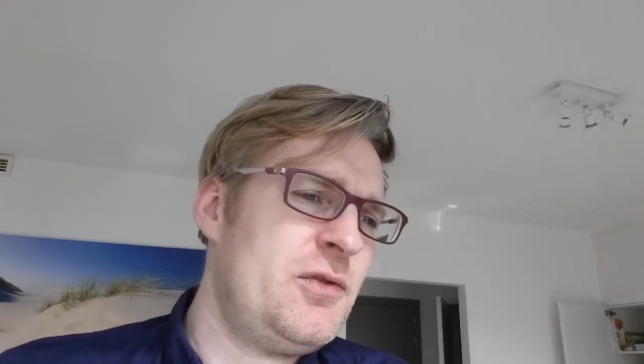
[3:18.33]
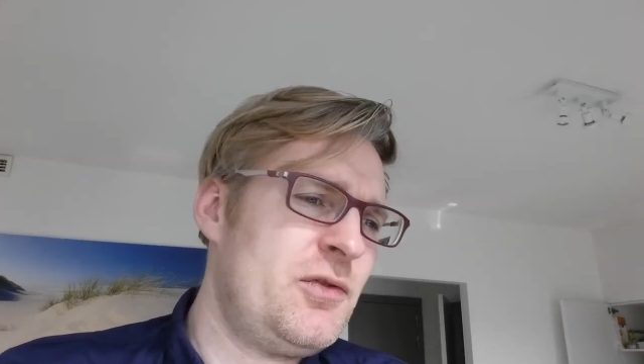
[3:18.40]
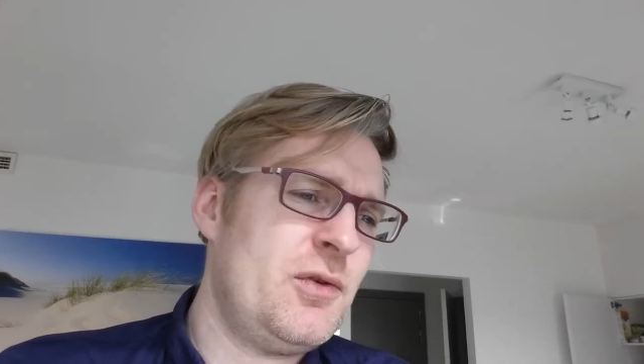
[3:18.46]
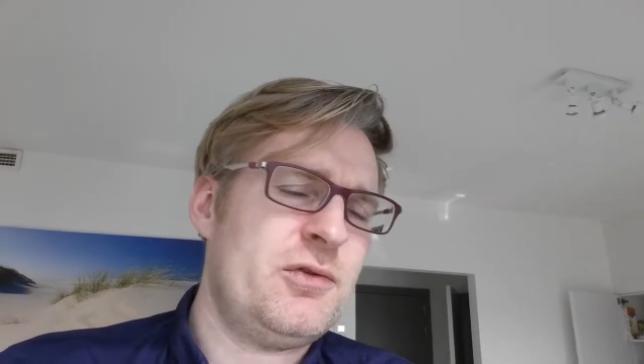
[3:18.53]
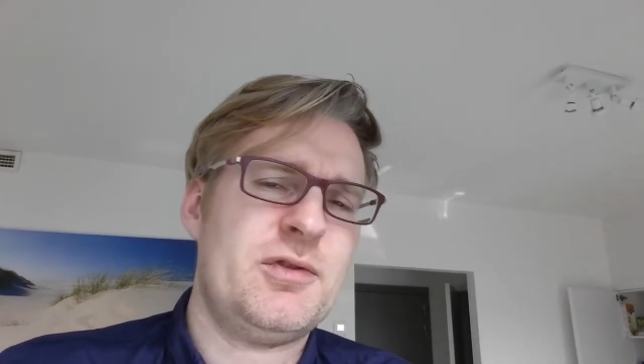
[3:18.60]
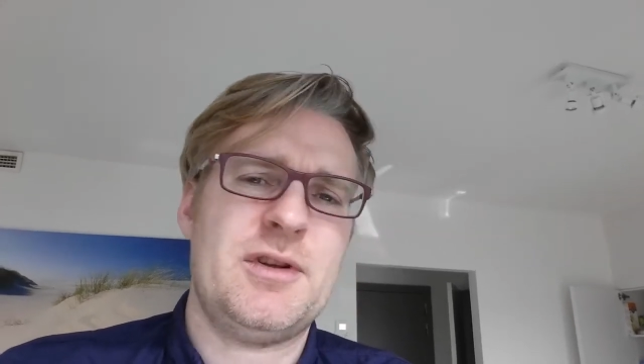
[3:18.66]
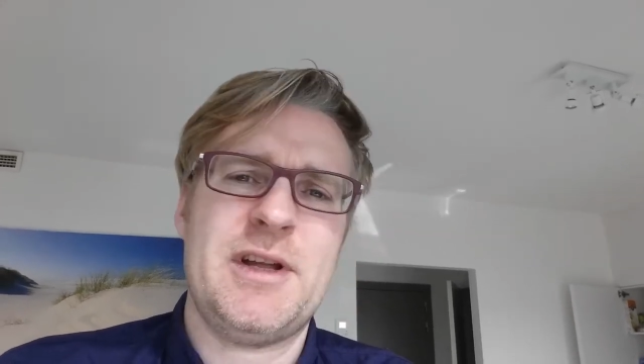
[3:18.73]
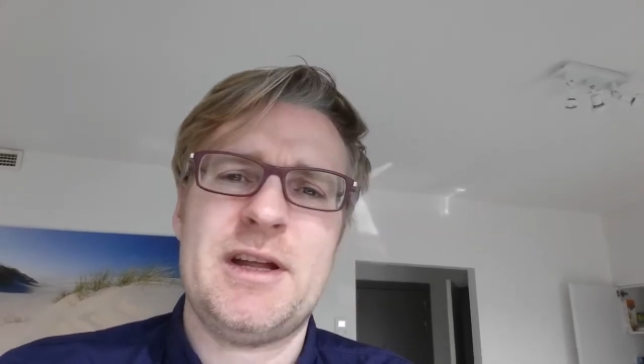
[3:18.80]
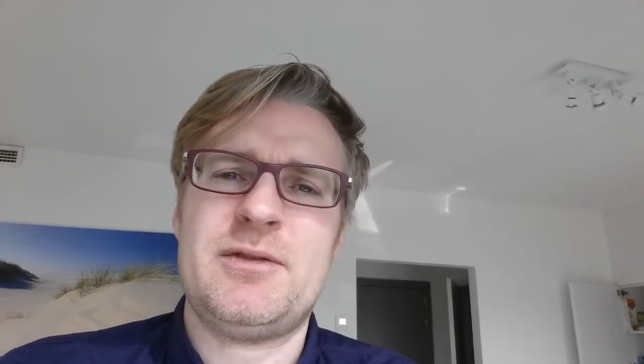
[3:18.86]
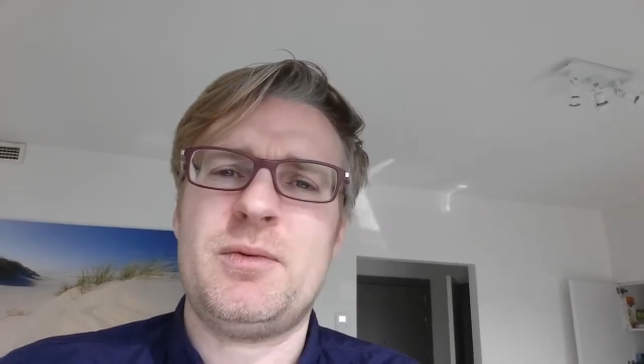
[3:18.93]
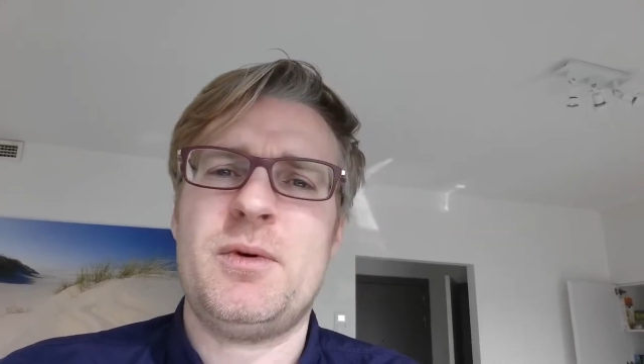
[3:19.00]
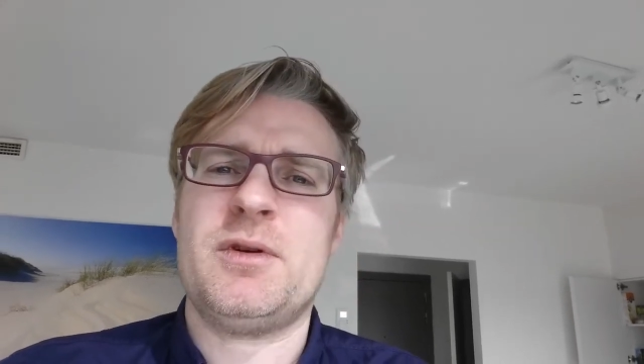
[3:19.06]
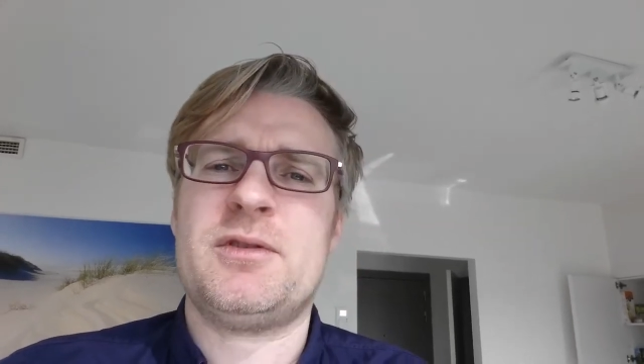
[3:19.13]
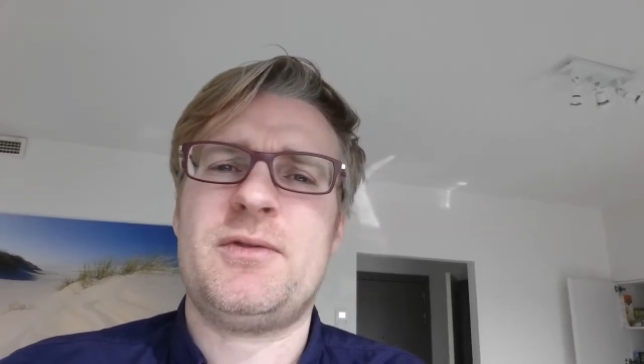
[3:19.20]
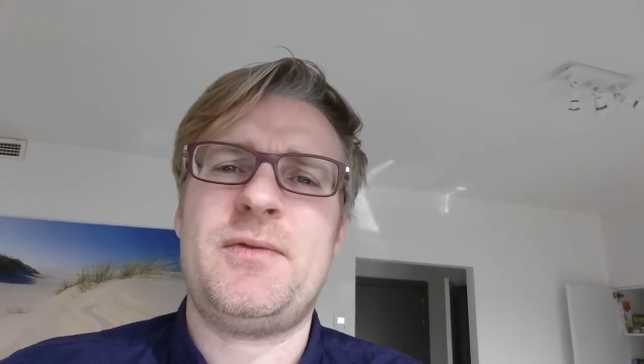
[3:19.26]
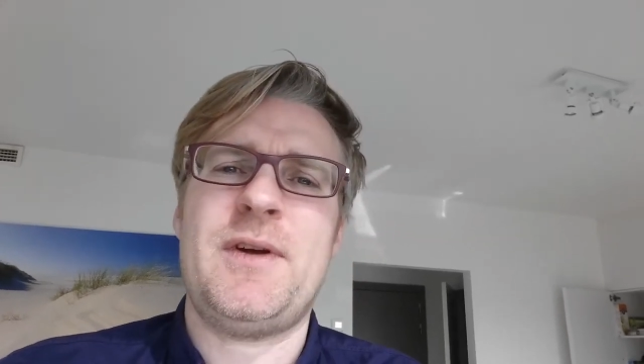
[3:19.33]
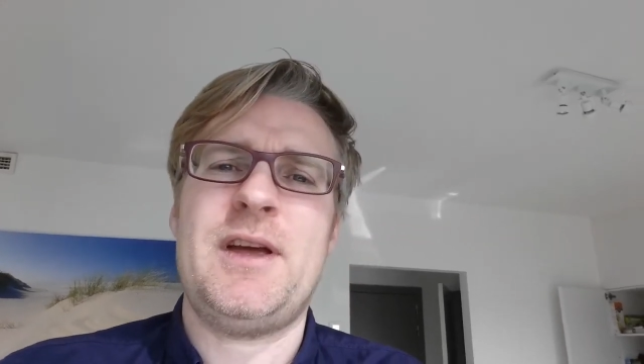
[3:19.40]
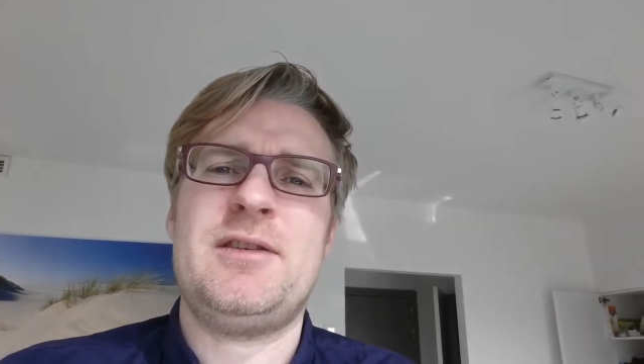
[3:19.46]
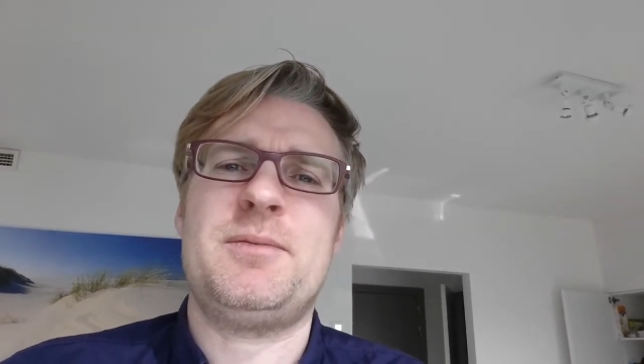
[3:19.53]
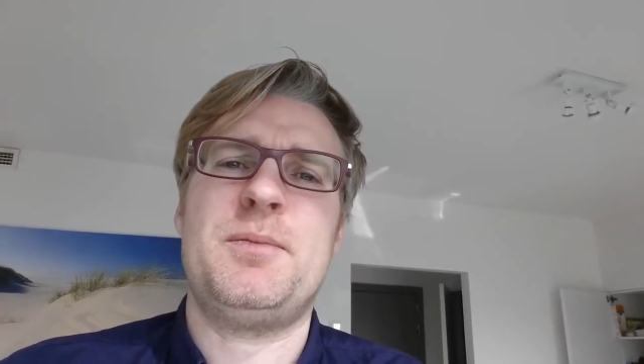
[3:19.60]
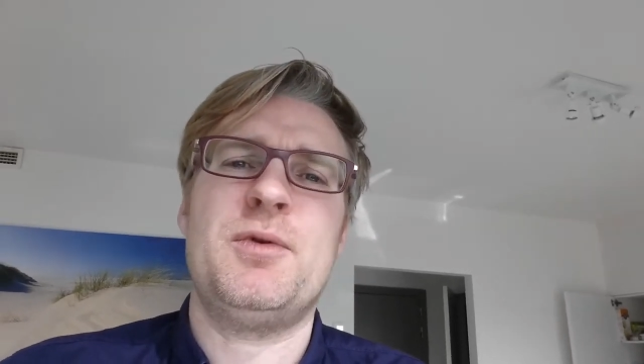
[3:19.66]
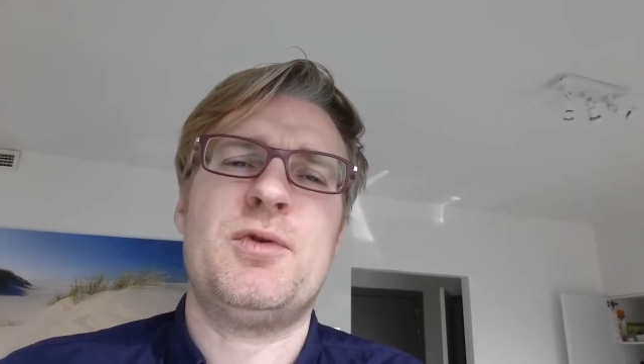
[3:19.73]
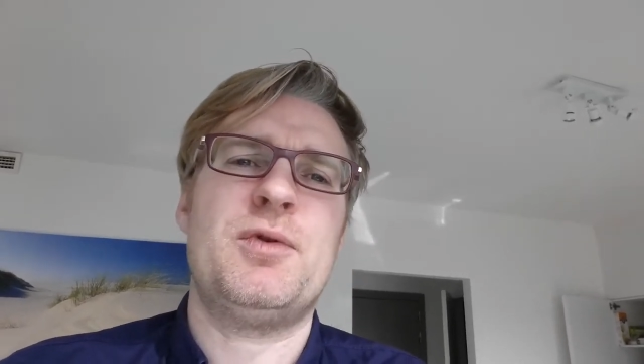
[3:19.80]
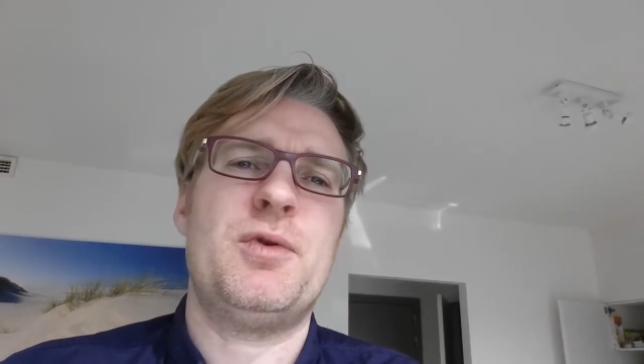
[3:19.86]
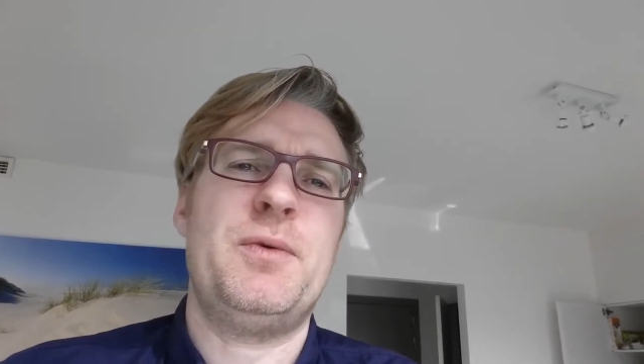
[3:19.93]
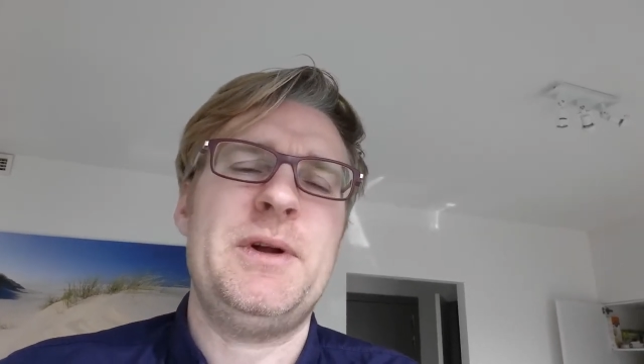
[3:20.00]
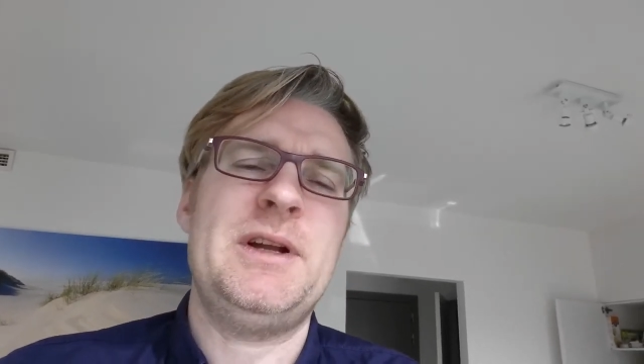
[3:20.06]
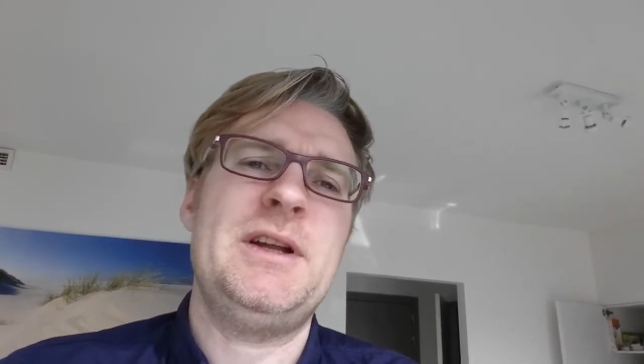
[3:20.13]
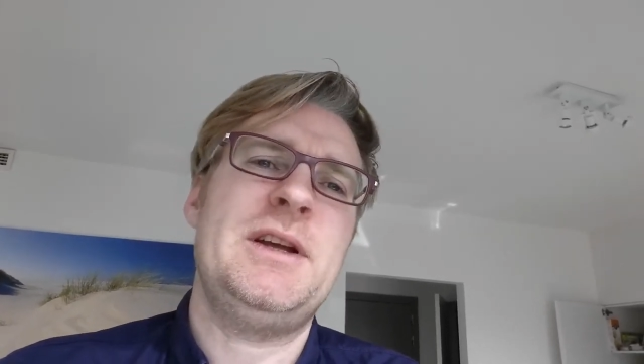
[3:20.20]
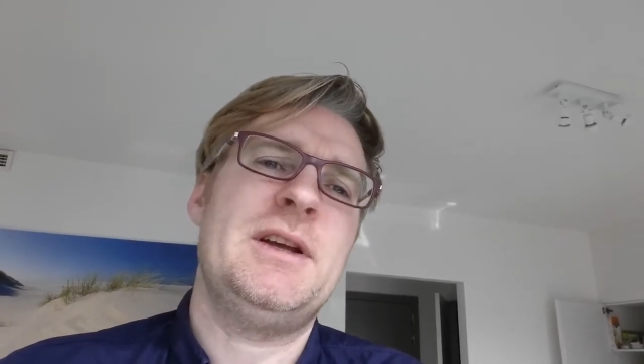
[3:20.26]
social networks facebook who
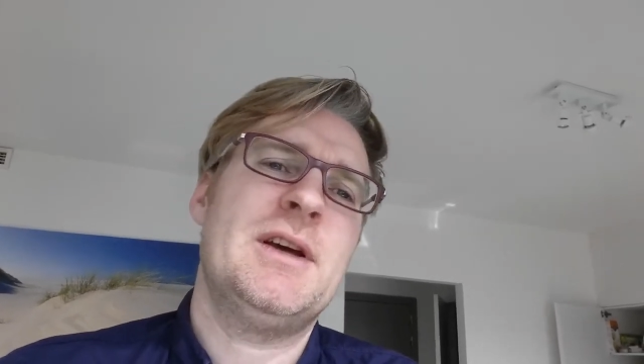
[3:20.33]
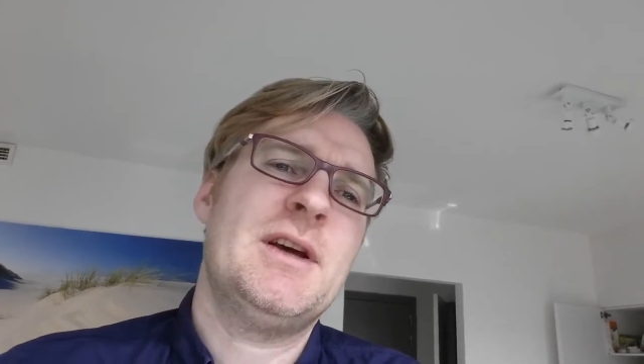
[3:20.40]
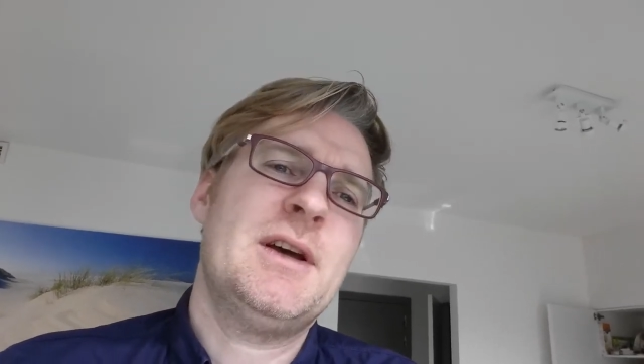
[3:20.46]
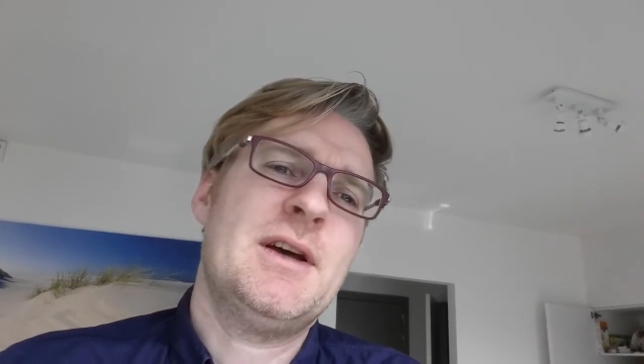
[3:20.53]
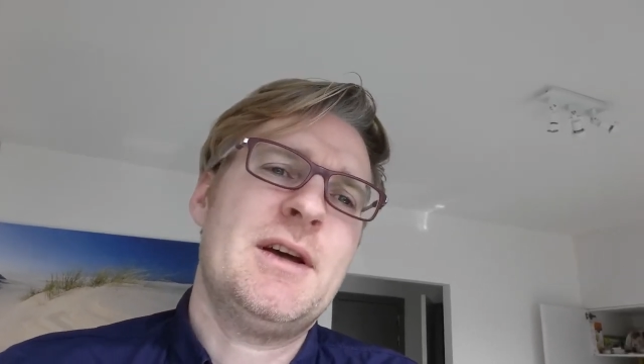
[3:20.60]
really